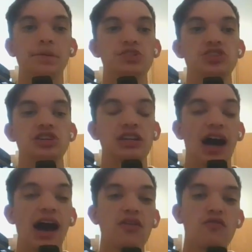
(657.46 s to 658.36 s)
But you
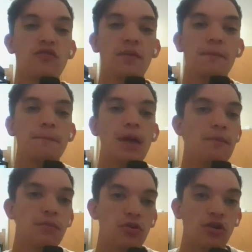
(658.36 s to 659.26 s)
got to
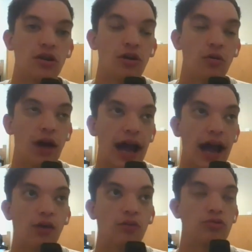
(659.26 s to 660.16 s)
remember
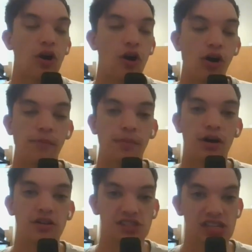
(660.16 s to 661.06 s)
how
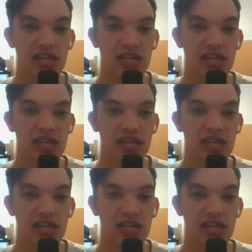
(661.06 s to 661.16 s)
Harbaugh